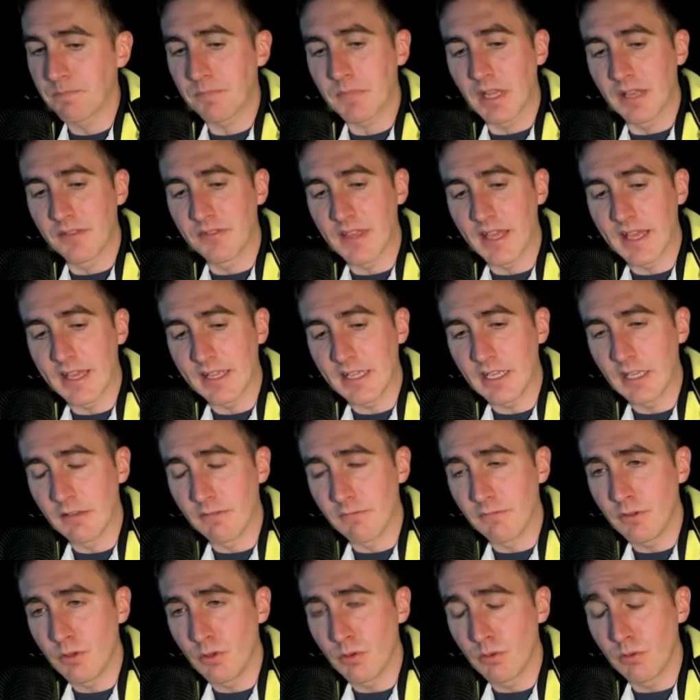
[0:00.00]
that
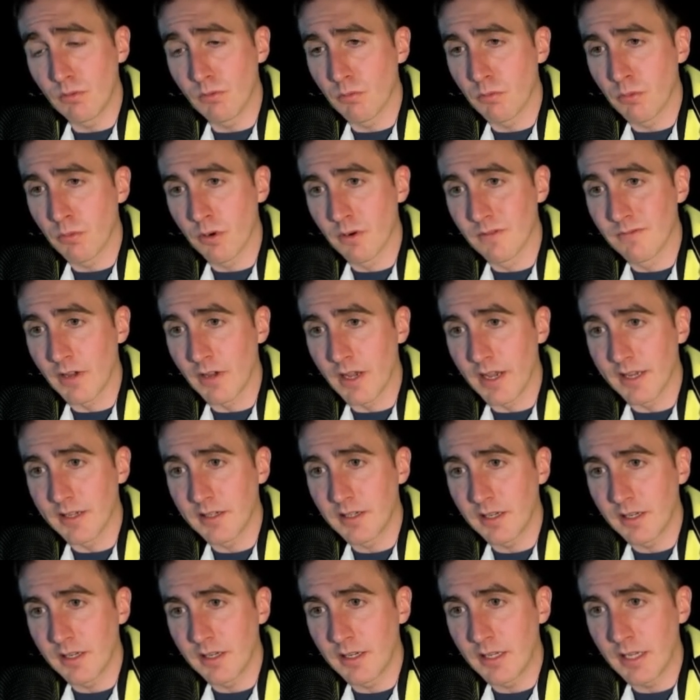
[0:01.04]
if you provide
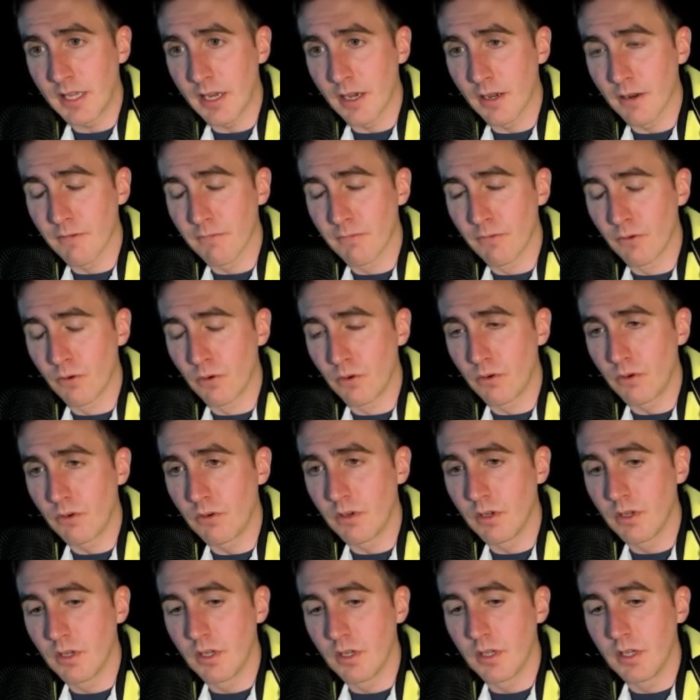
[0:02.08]

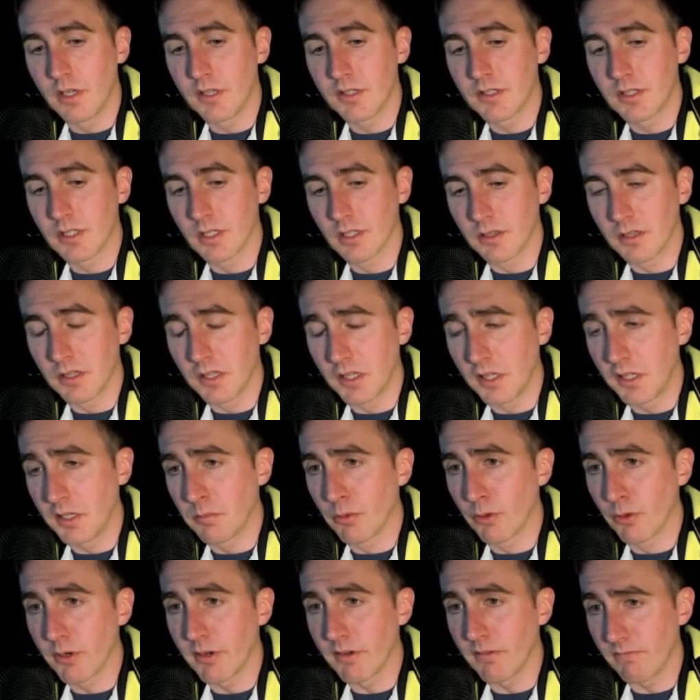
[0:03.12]
careful,
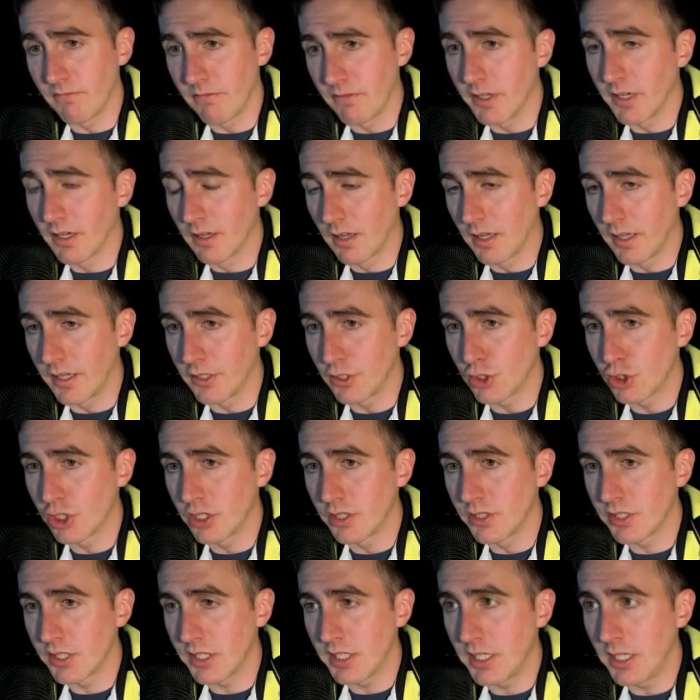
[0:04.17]
deliberate
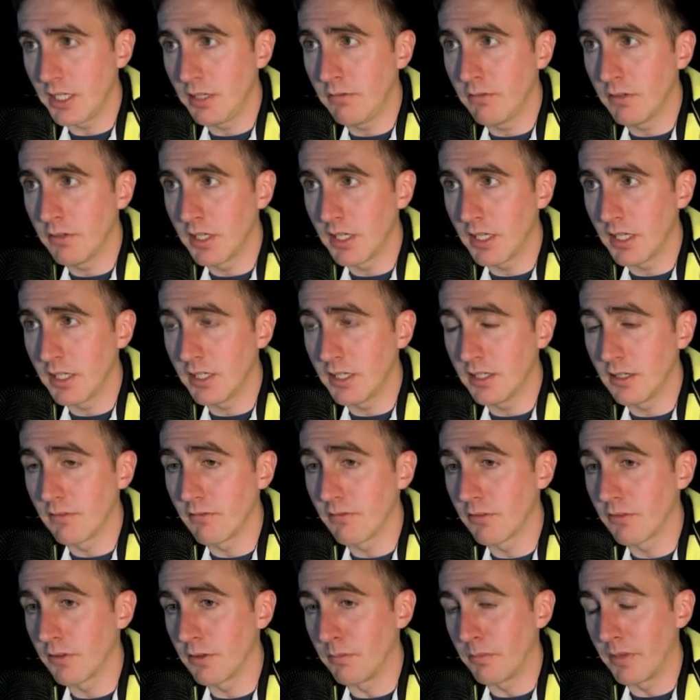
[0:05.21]
ventilations, even
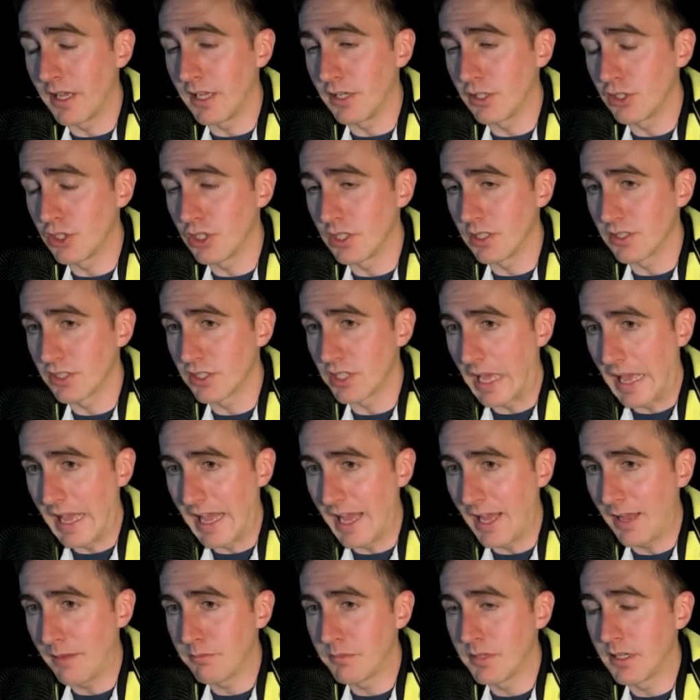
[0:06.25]
if the patient's
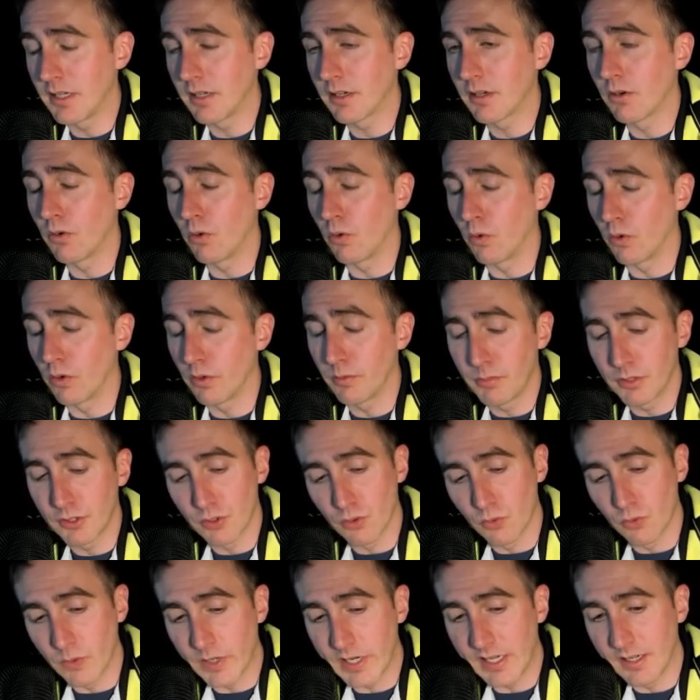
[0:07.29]
apneic or
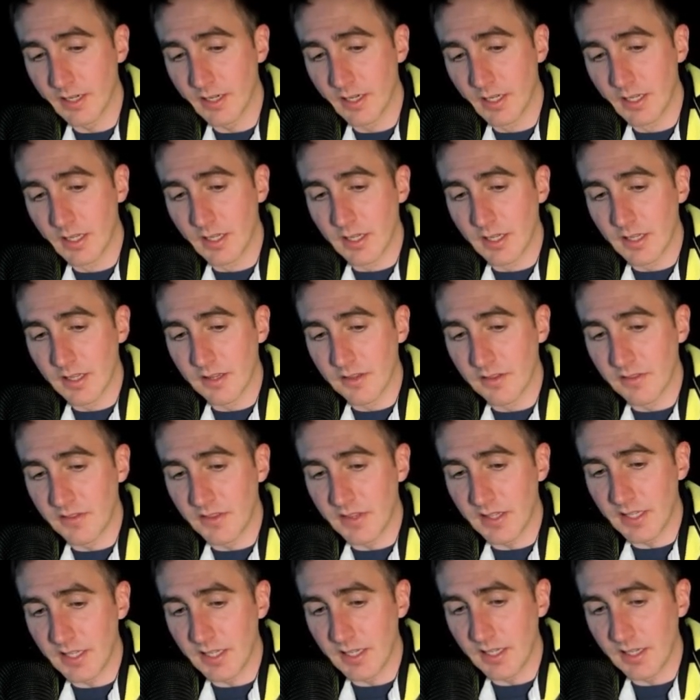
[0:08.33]
between
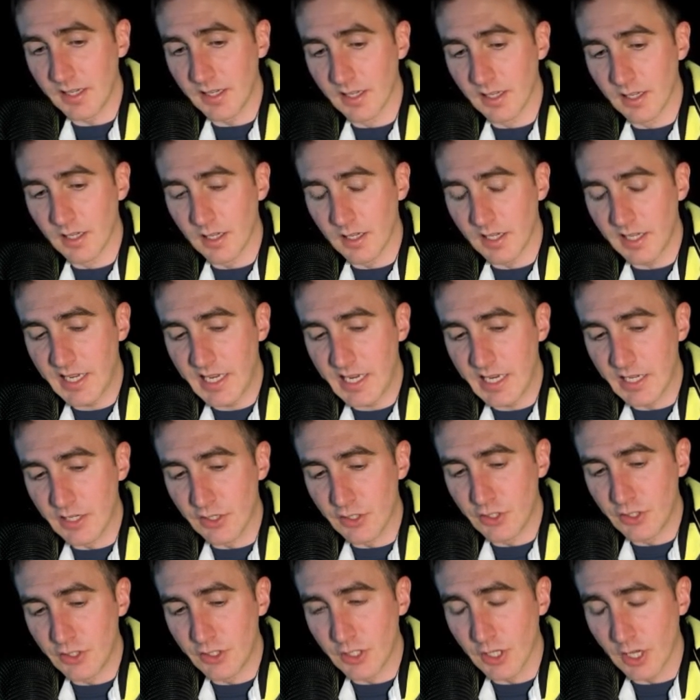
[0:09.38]
the
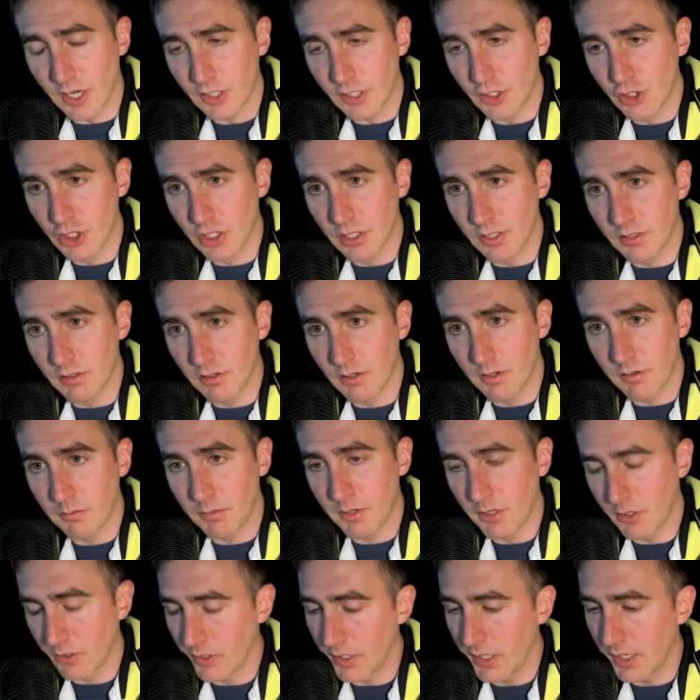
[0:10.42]
induction
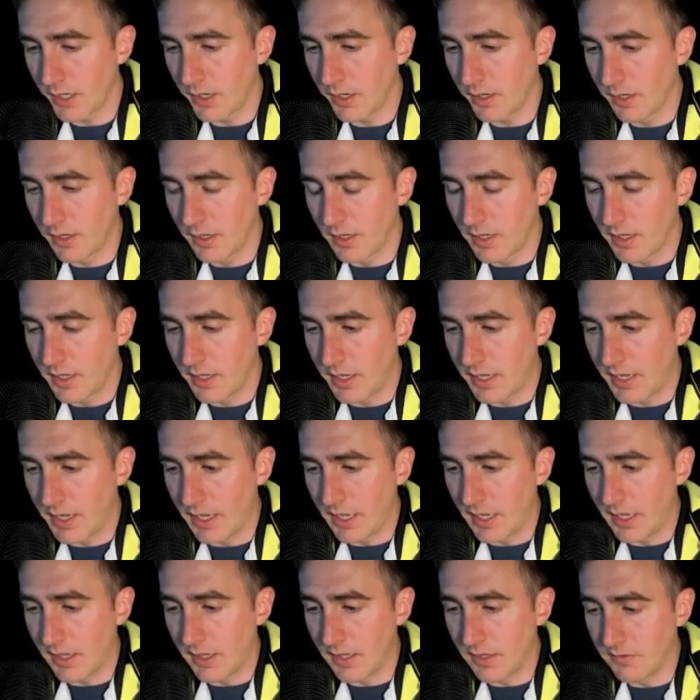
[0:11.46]
period
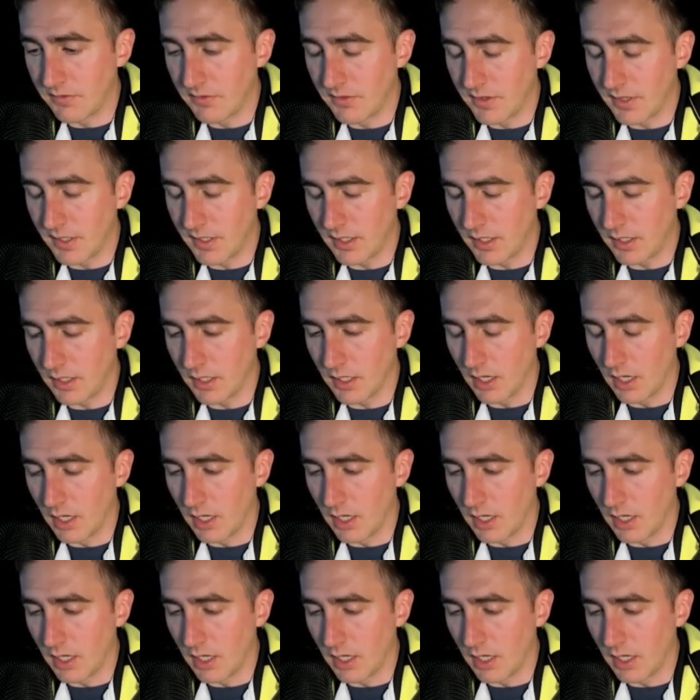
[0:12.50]
and the